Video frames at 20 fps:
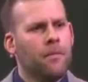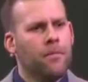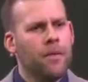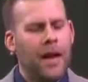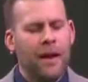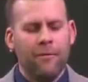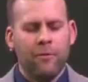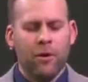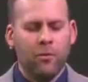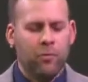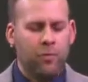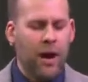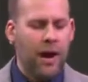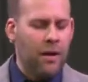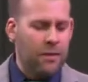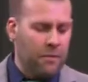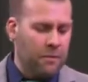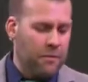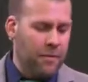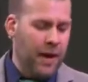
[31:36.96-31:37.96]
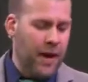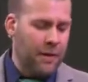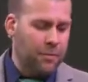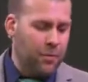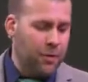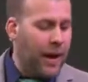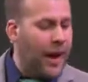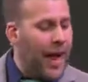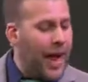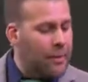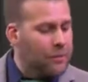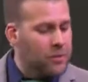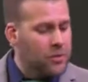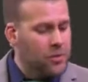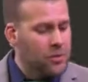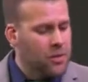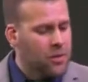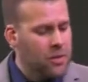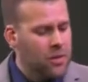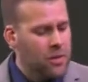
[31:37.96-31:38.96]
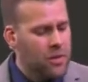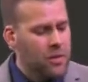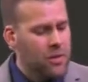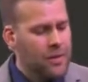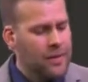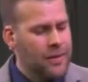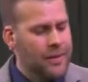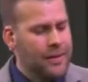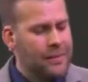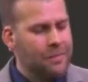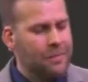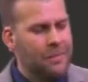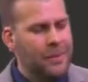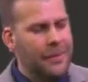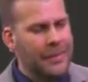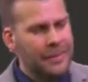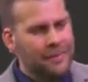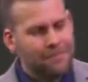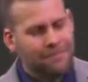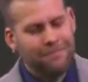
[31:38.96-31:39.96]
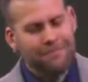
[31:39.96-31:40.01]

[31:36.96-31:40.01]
Not very proud of the fact, perhaps, but